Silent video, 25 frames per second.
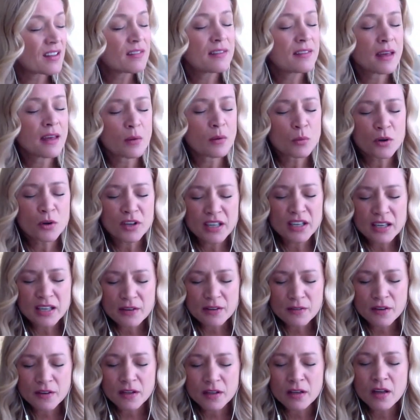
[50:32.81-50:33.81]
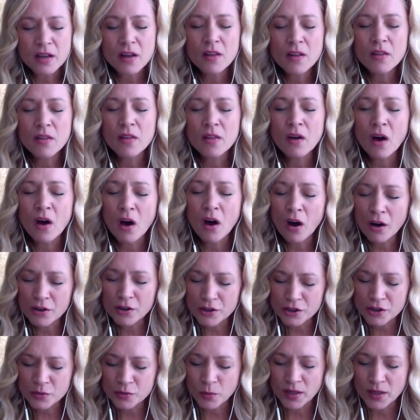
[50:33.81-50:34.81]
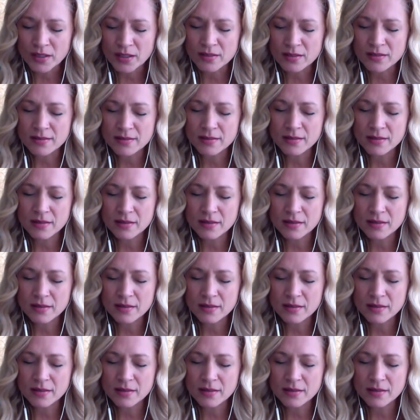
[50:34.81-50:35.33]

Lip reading: that were even the harsh ones.